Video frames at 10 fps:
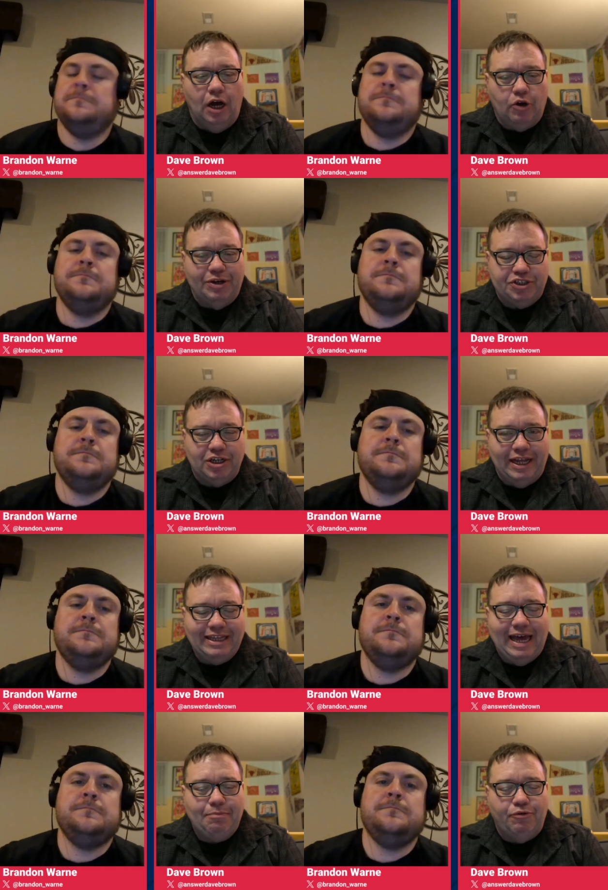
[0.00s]
Speaker 1: a question like
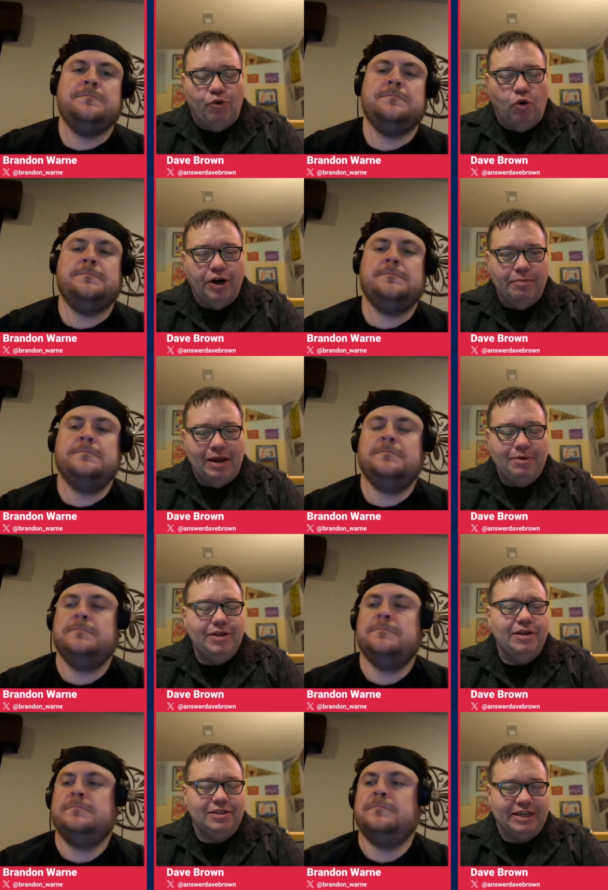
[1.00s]
that before, and
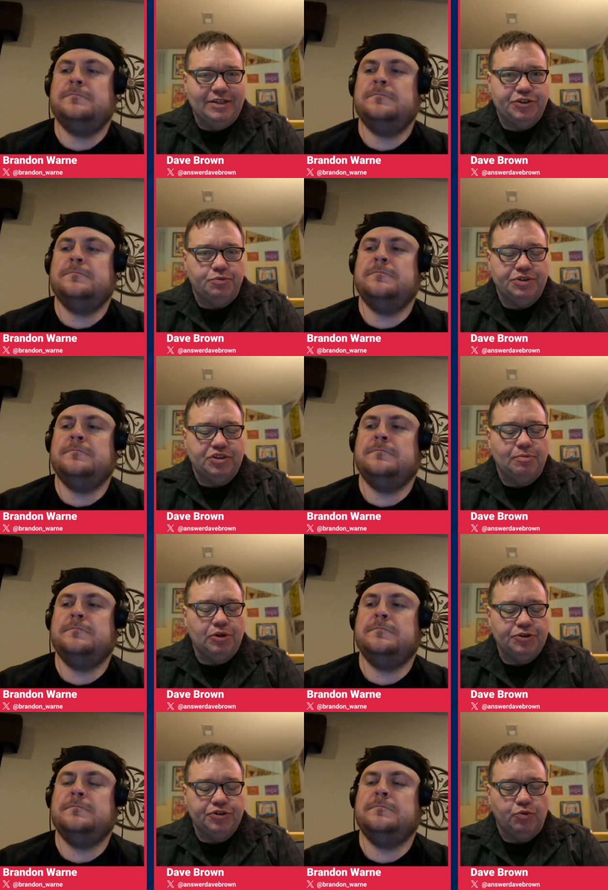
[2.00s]
maybe his answer was
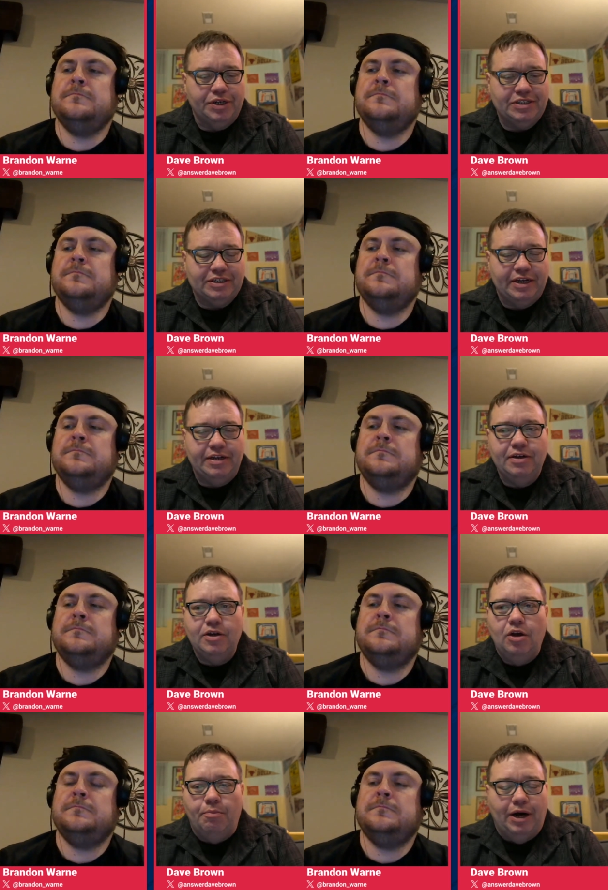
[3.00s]
similar to what he said.
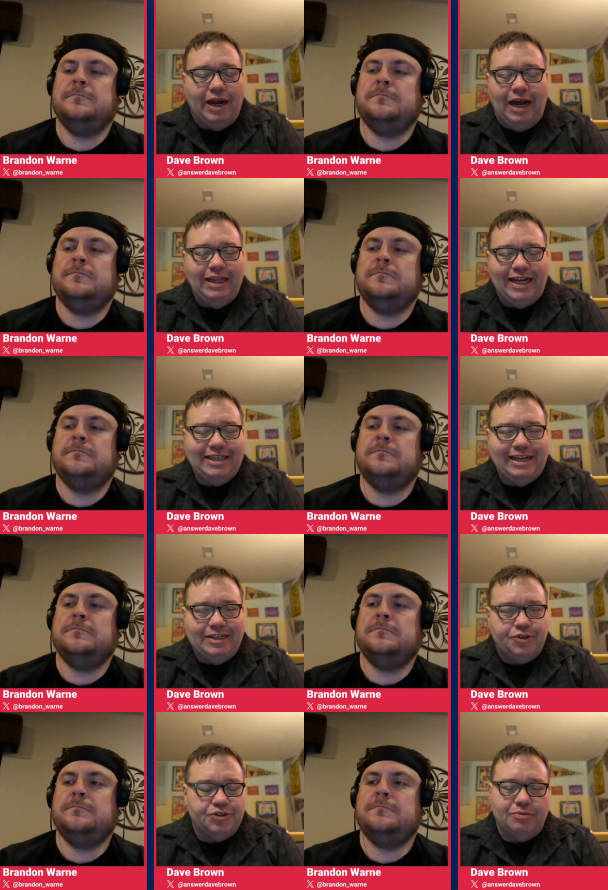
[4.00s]
But I, I like the
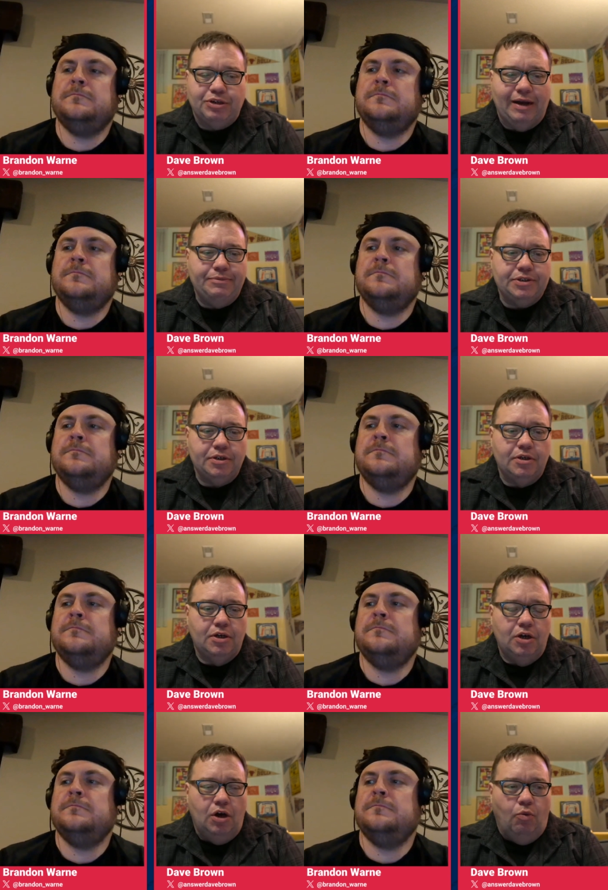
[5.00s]
answer. Sometimes
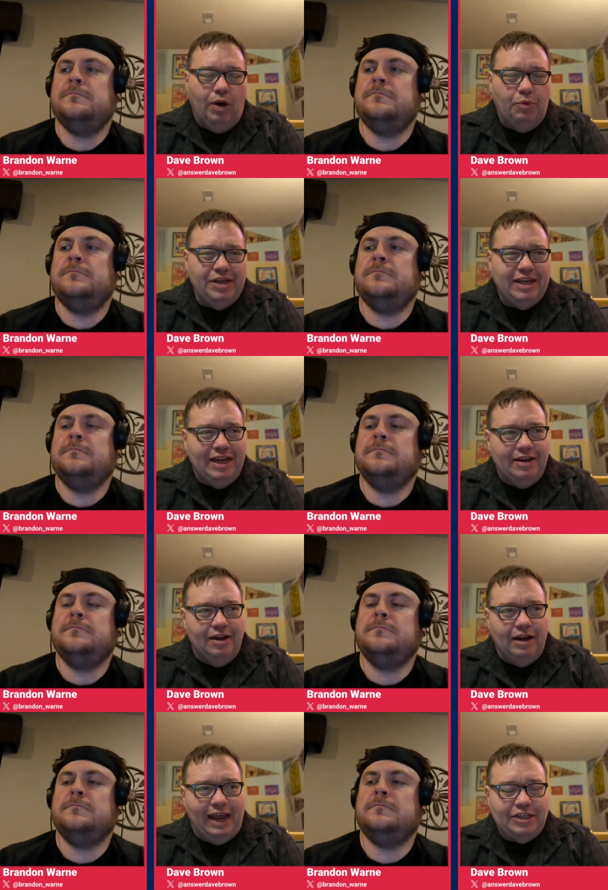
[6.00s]
when we get
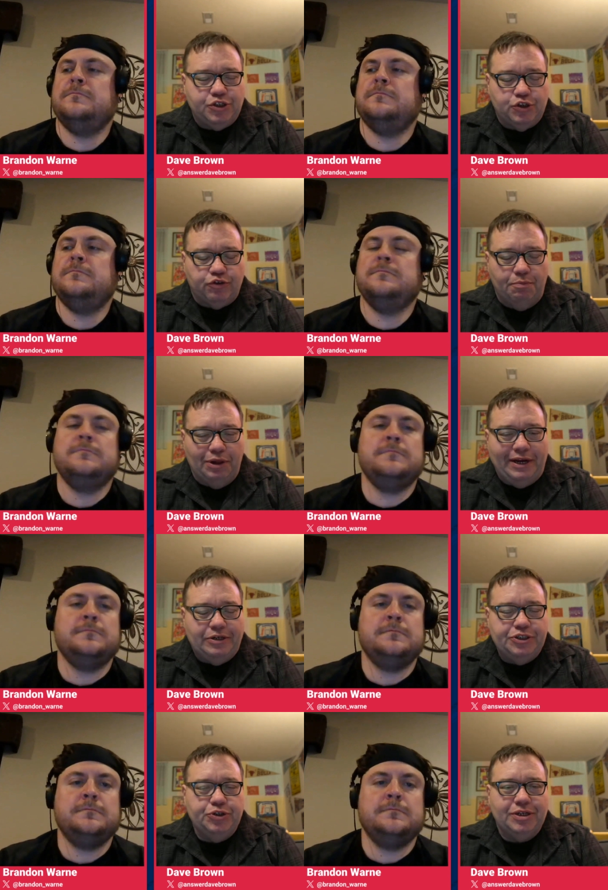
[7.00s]
answers from
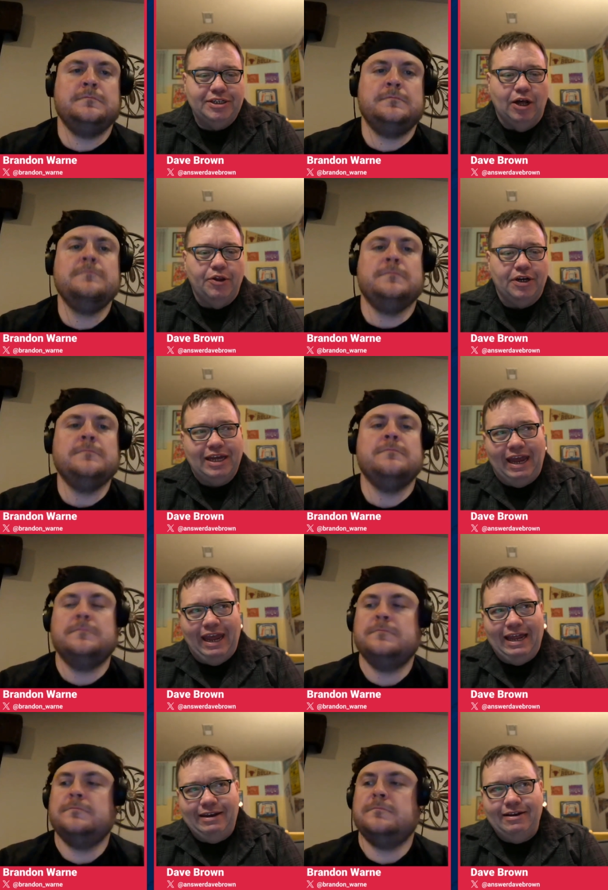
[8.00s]
players, you can tell they're
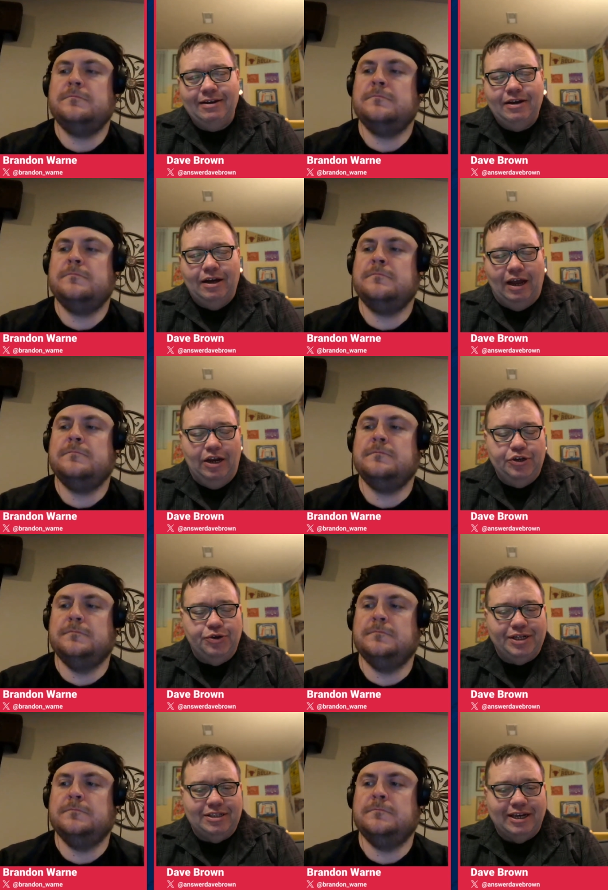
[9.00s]
canned, and mm-hmm. you
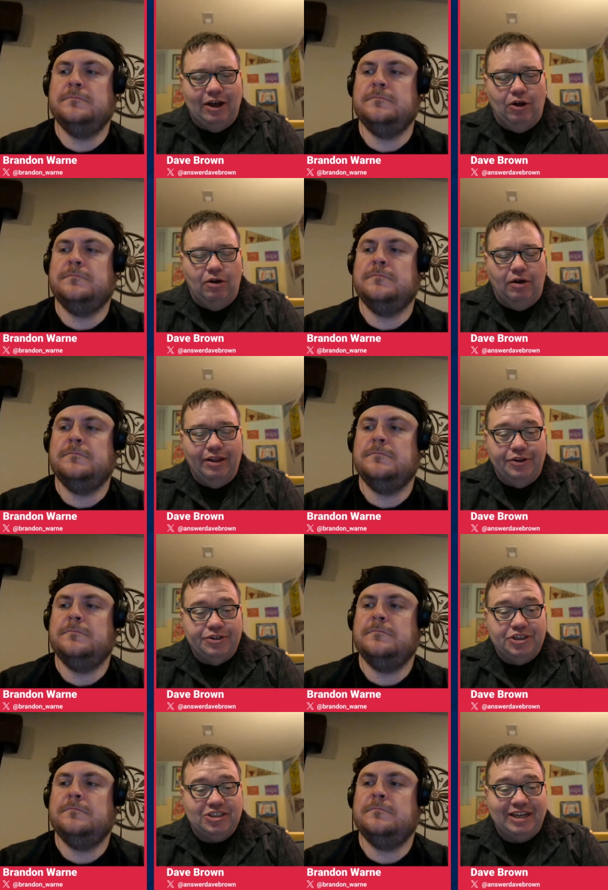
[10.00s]
can mm-hmm. tell oh they're
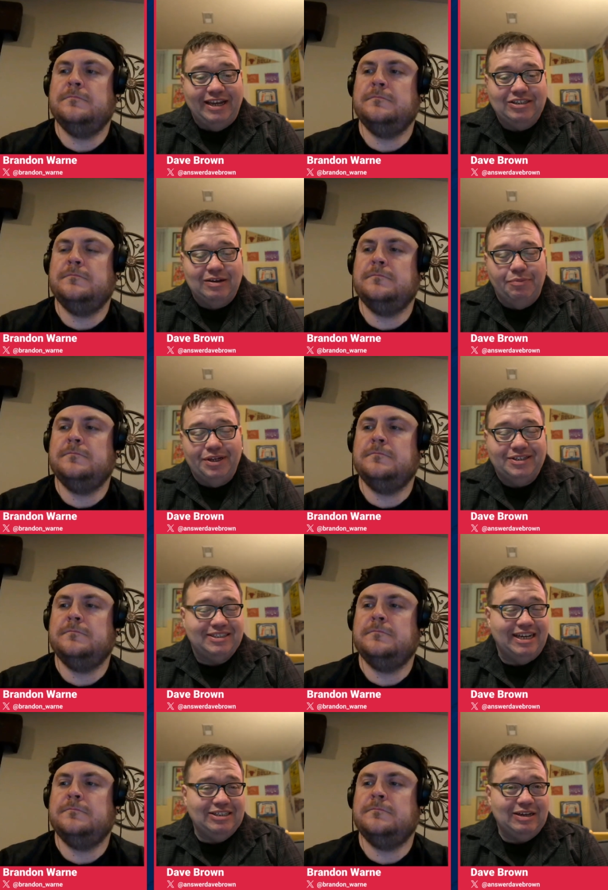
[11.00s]
just saying something to
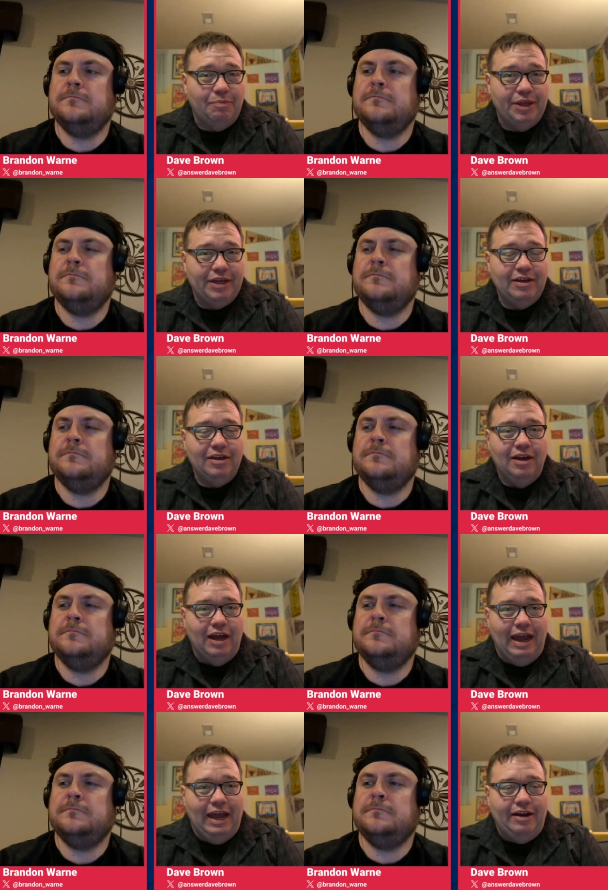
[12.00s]
say something,
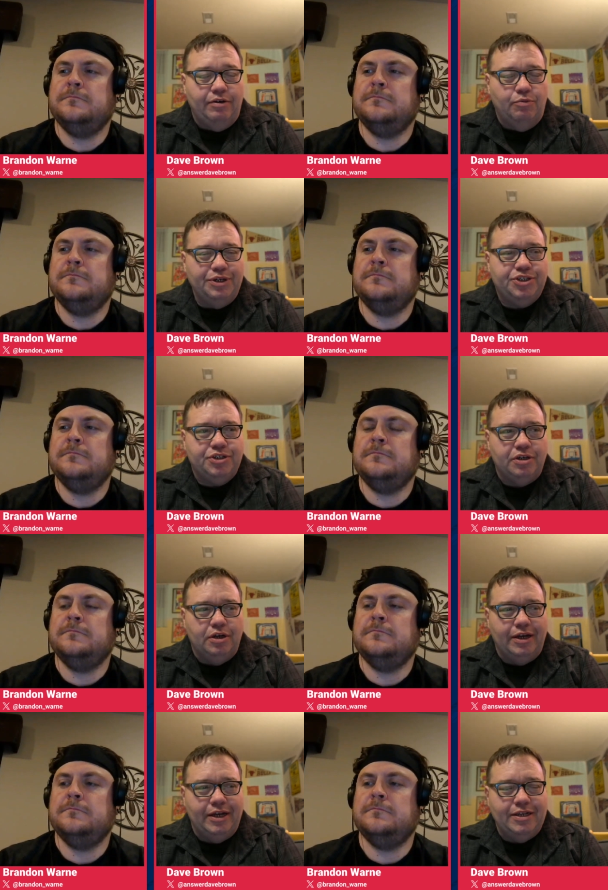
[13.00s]
and which
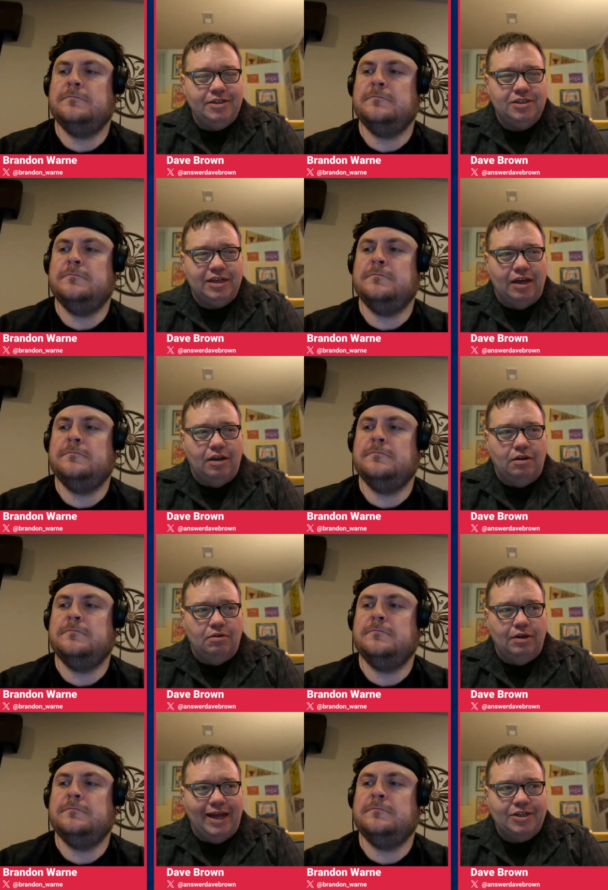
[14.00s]
is
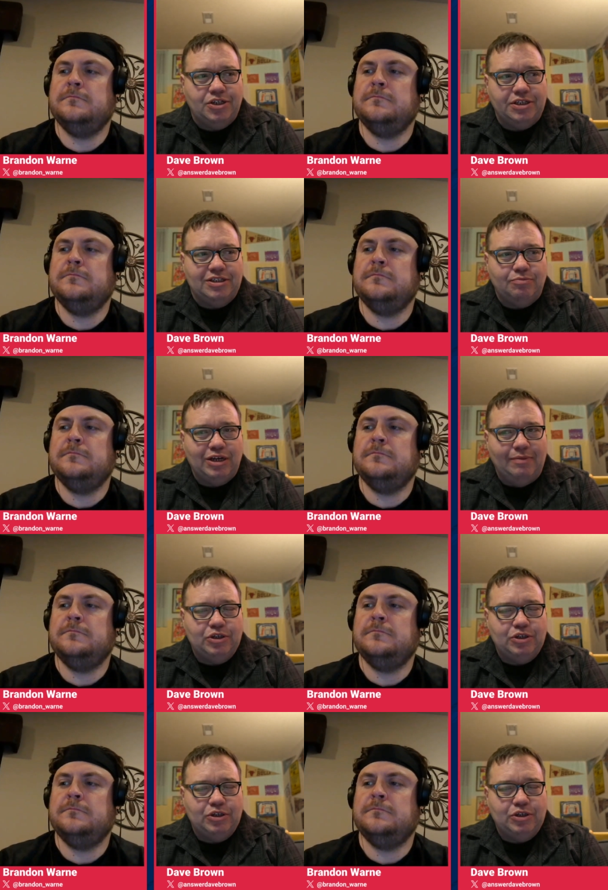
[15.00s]
actually sometimes